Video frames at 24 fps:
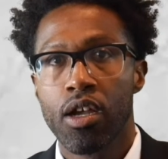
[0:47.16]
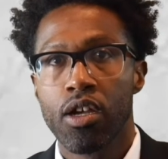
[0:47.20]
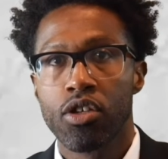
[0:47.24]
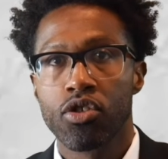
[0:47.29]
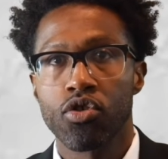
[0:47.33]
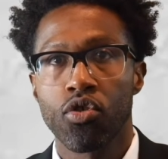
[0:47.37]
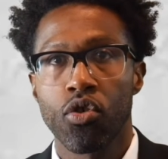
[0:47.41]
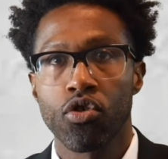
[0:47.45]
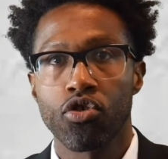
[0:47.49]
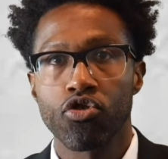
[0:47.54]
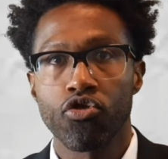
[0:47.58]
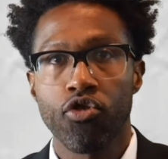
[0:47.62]

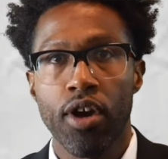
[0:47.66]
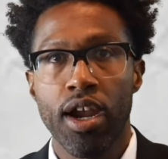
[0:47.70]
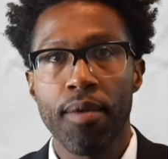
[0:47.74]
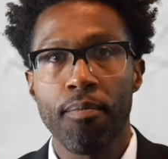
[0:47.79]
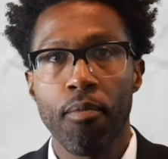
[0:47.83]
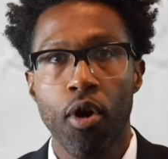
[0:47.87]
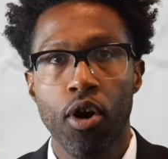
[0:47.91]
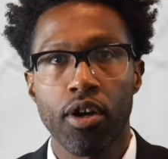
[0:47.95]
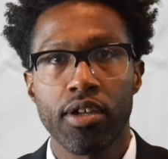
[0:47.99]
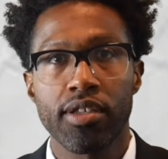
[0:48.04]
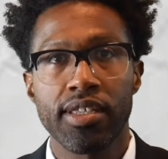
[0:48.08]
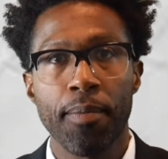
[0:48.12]
So a
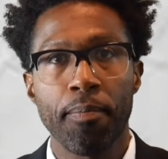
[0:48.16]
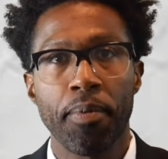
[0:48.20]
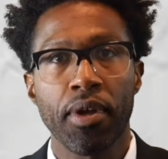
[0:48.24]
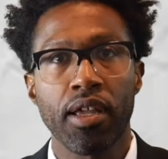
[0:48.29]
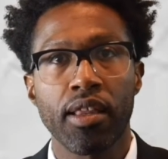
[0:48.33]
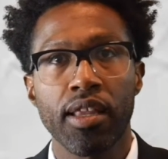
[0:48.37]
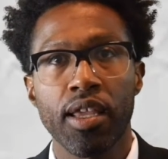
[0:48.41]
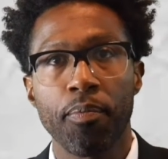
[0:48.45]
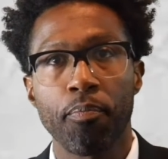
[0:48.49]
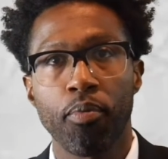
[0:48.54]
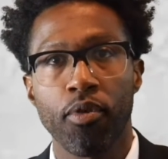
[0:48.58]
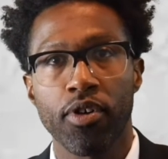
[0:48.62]
trademark
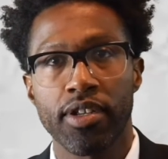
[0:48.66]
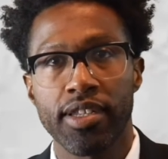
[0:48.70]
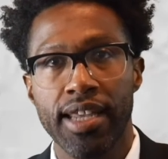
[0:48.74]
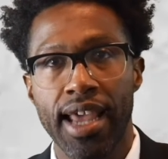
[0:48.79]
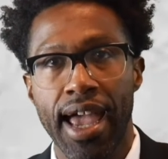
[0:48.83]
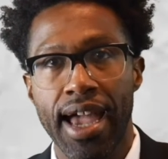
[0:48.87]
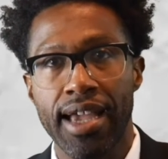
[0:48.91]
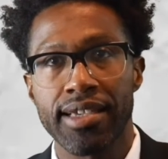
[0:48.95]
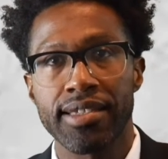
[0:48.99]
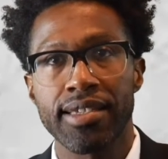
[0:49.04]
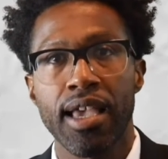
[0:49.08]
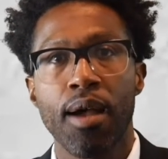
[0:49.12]
typically
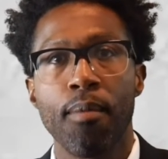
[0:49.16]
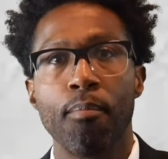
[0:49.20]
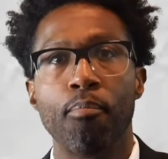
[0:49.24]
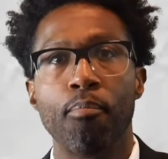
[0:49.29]
protects